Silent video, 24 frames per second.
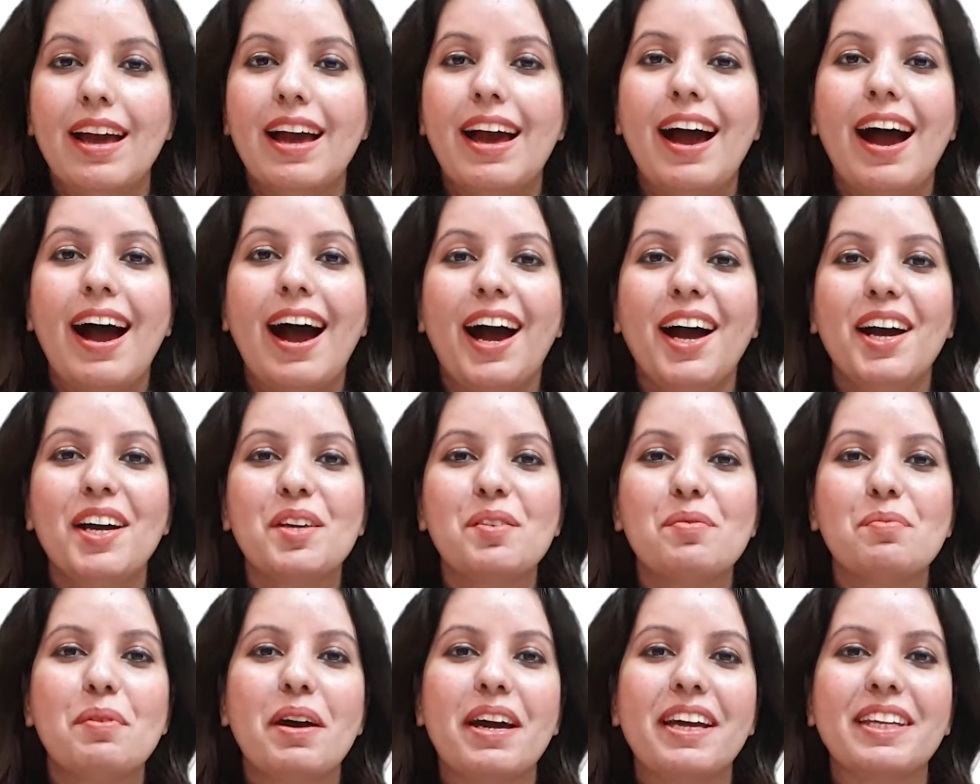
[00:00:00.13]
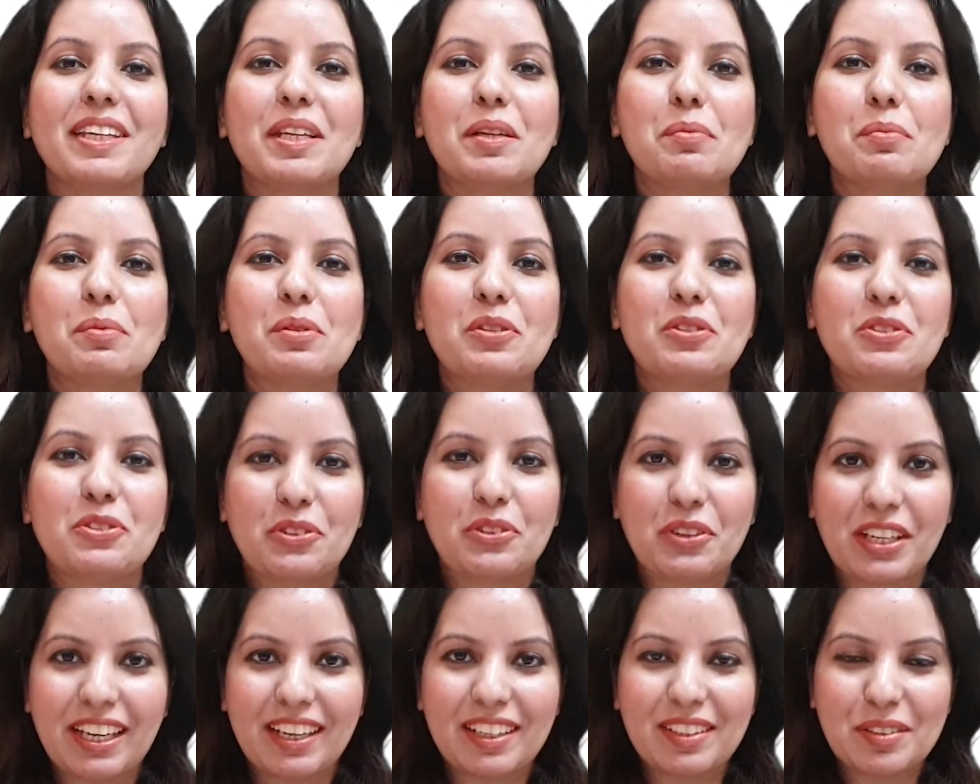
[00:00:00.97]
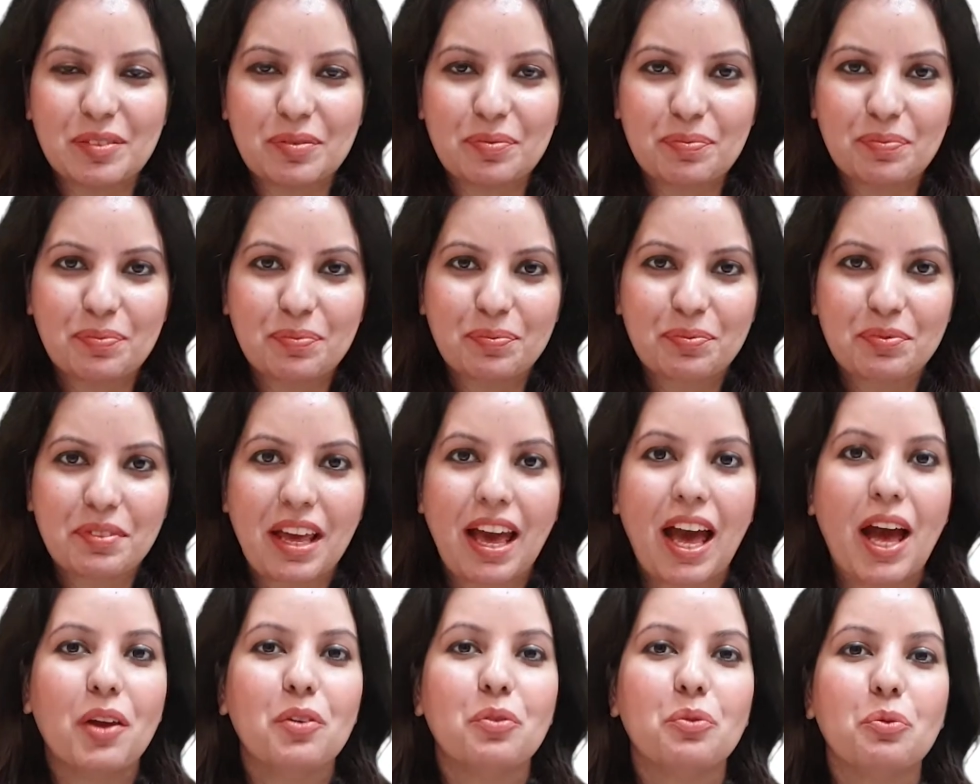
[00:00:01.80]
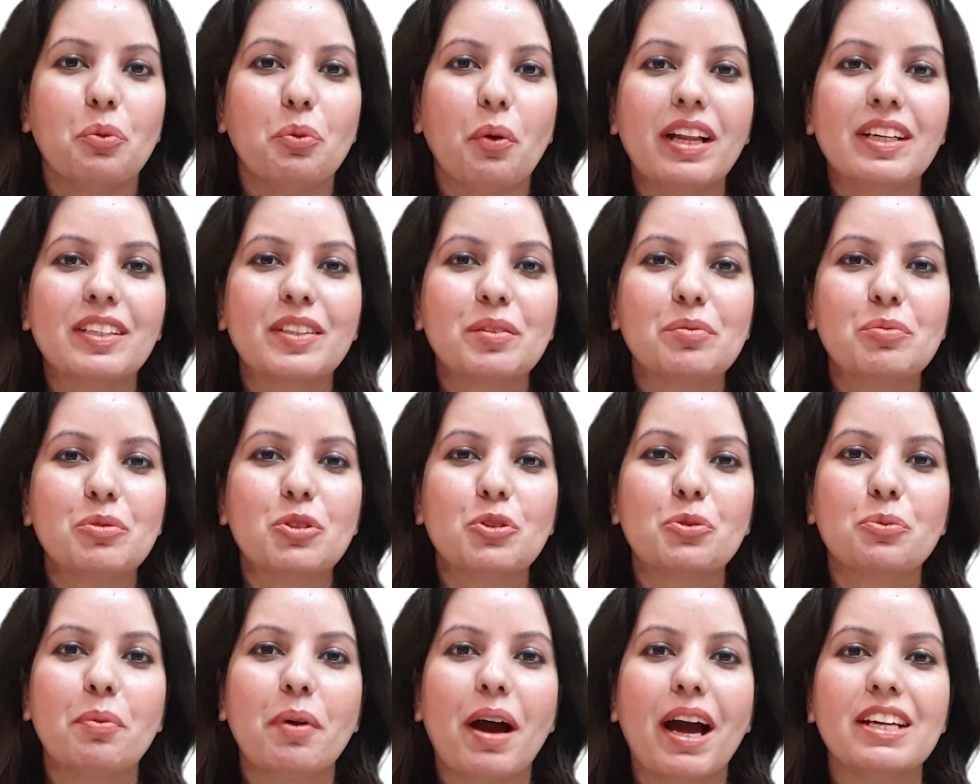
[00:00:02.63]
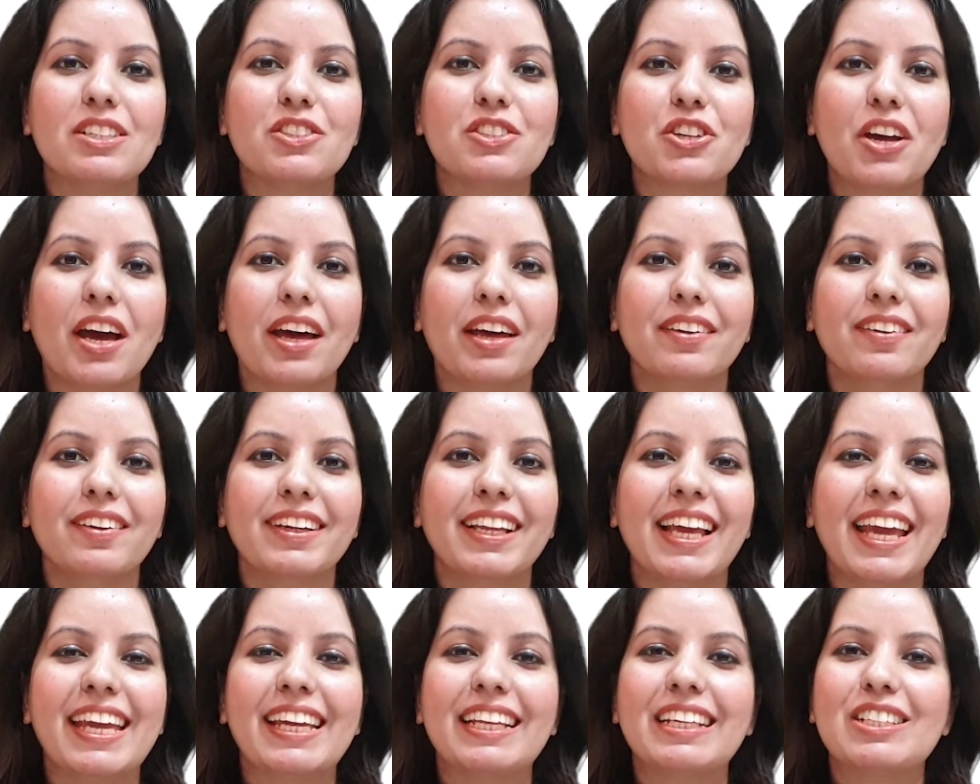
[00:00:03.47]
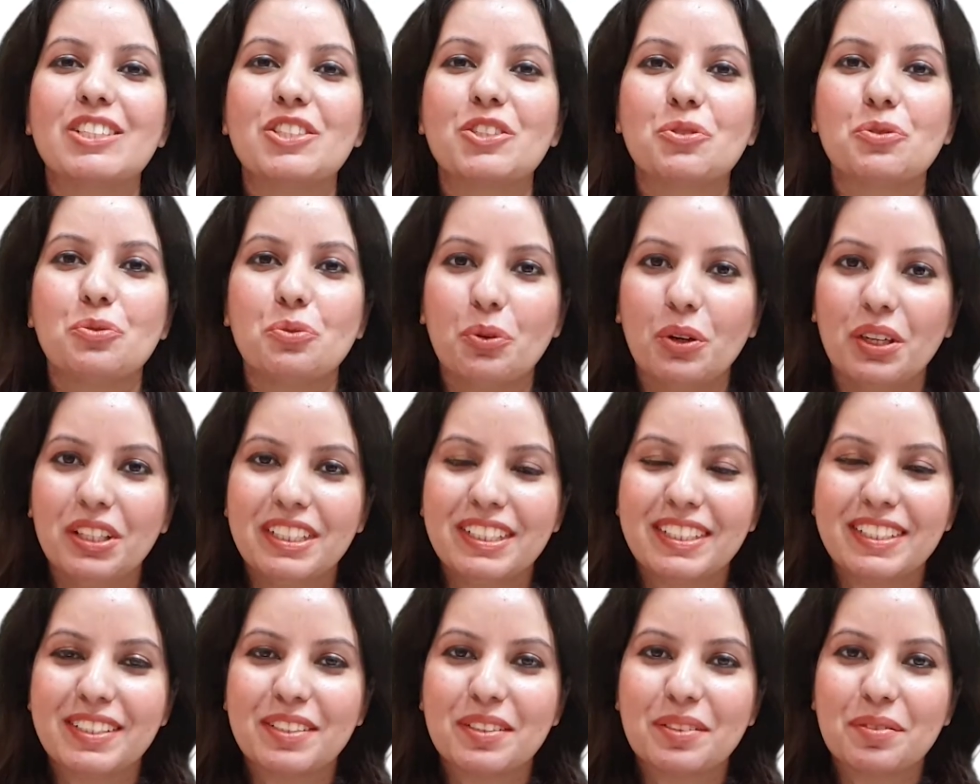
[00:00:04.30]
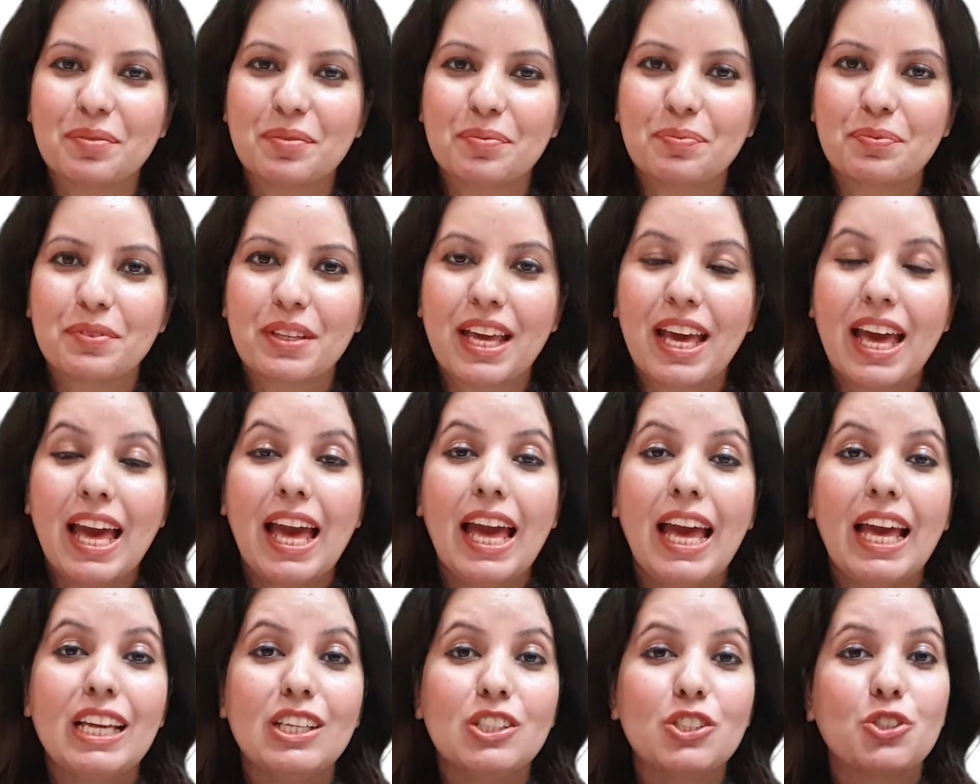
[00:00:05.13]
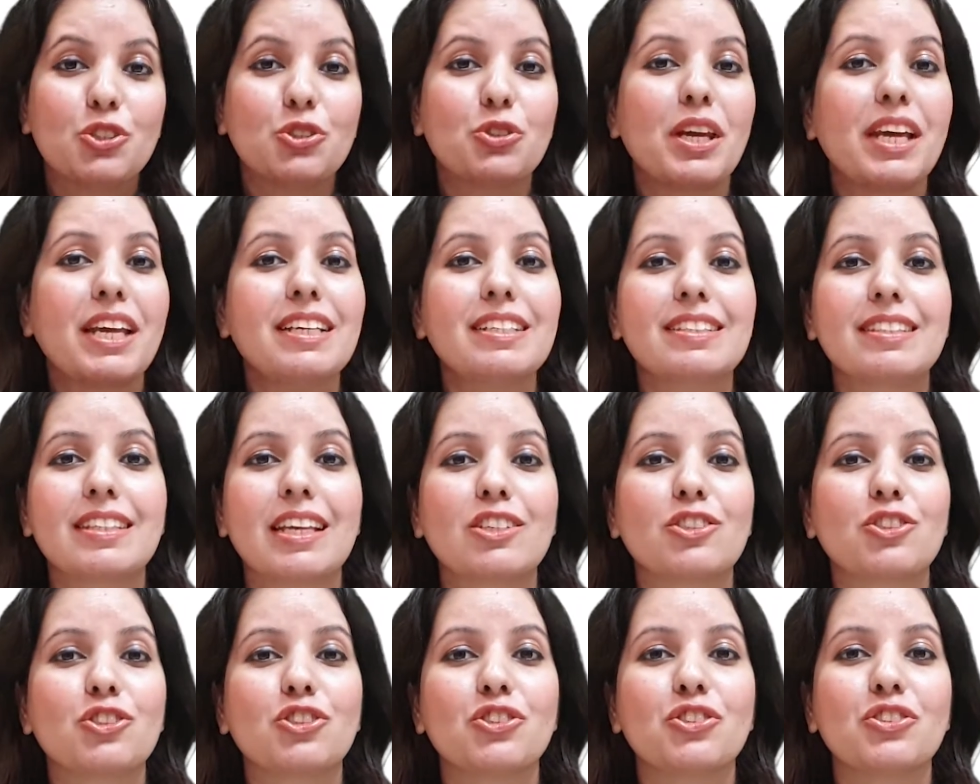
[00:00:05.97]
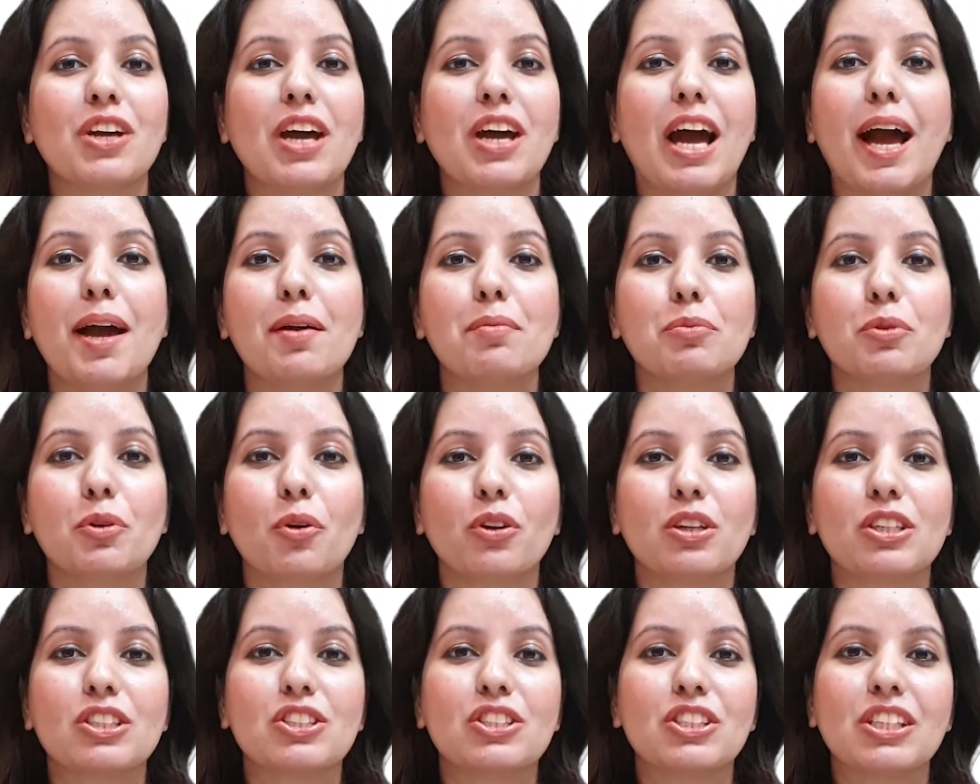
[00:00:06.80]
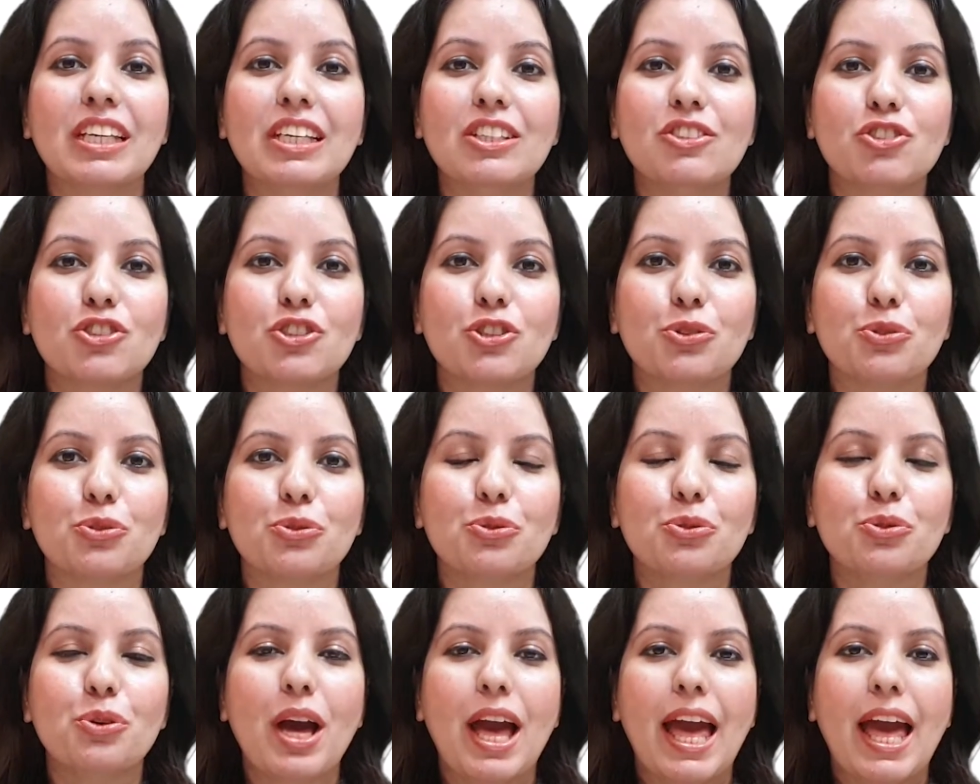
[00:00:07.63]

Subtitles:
Hi, my name is Ria and welcome to my channel English World. In today's session, I'm going to teach you